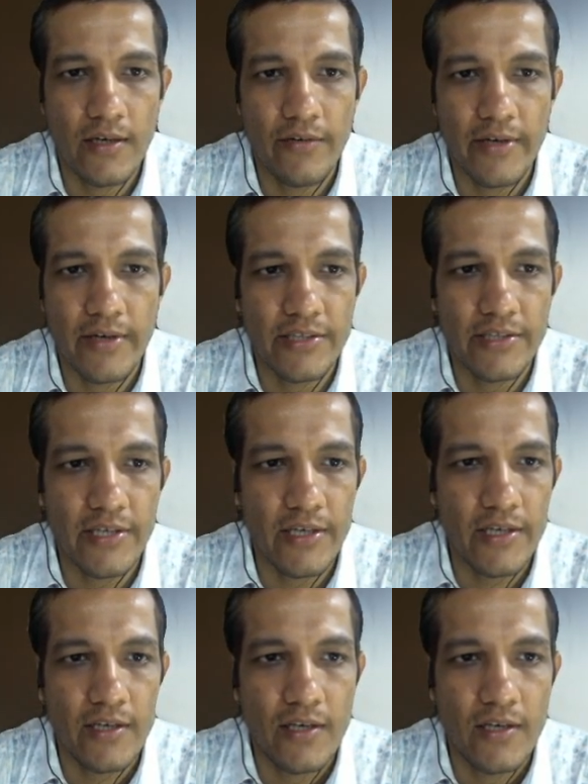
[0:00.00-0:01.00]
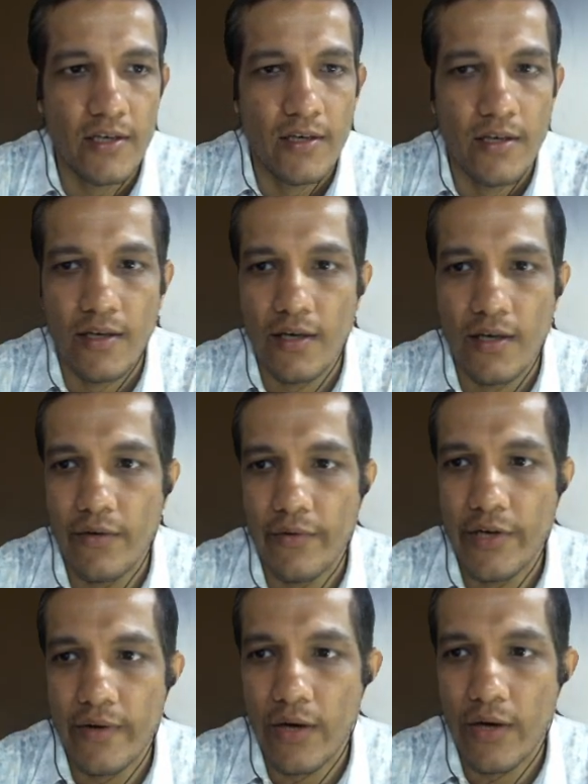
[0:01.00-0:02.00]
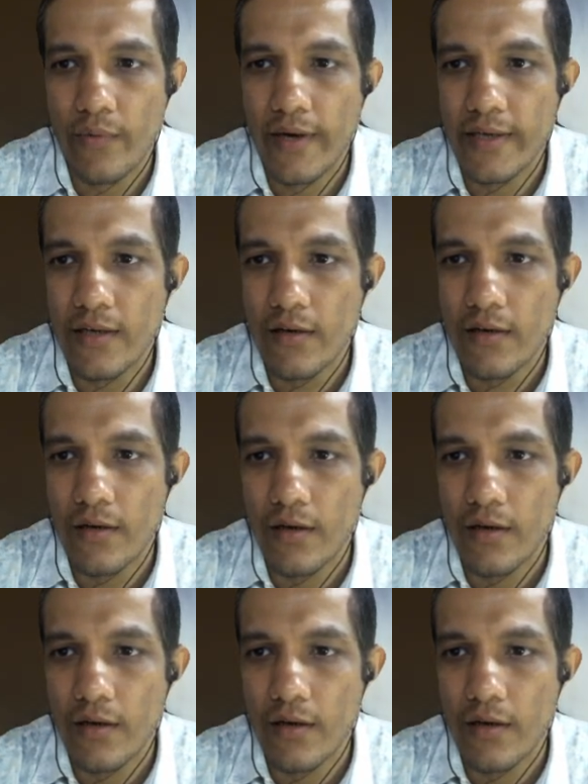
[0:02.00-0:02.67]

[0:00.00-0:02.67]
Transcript: you can see we need to calculate here?